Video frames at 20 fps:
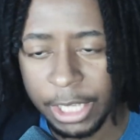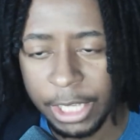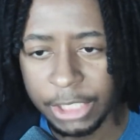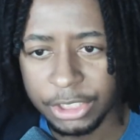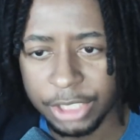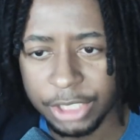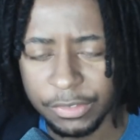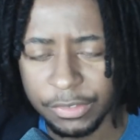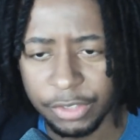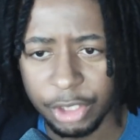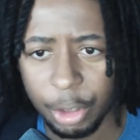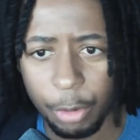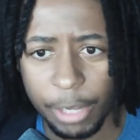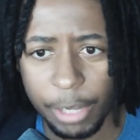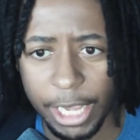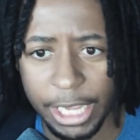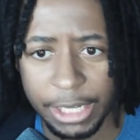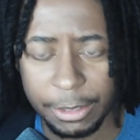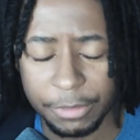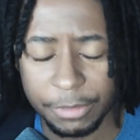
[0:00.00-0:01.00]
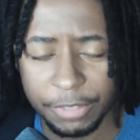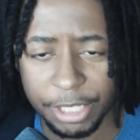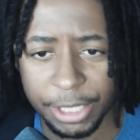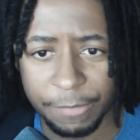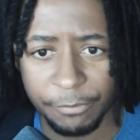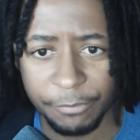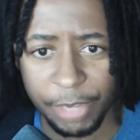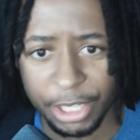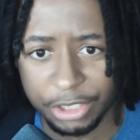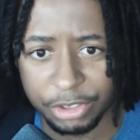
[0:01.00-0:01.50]
just to go ahead and take
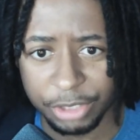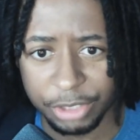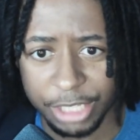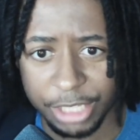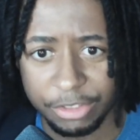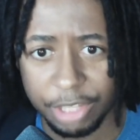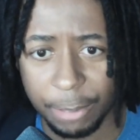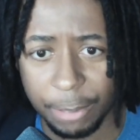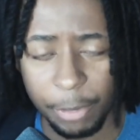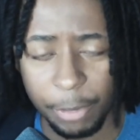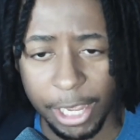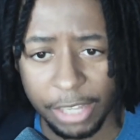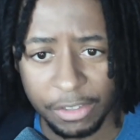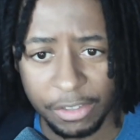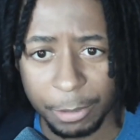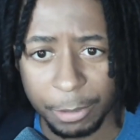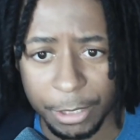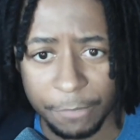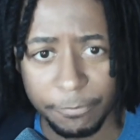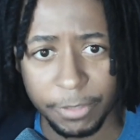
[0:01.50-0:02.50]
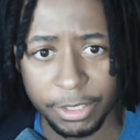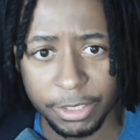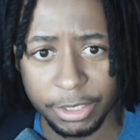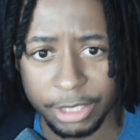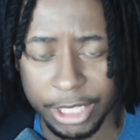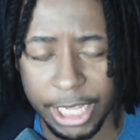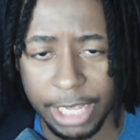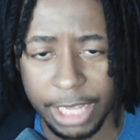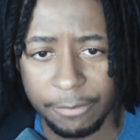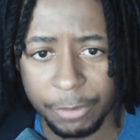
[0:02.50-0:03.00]
advantage of that double XP event that
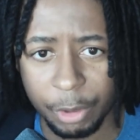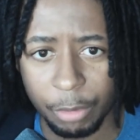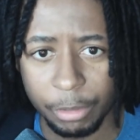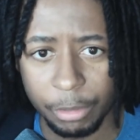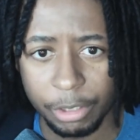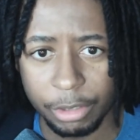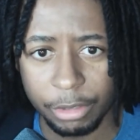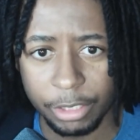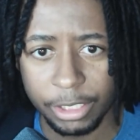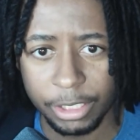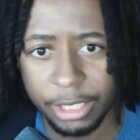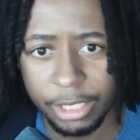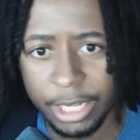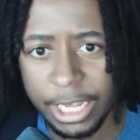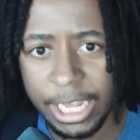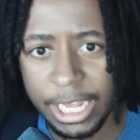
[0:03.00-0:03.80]
they have going on.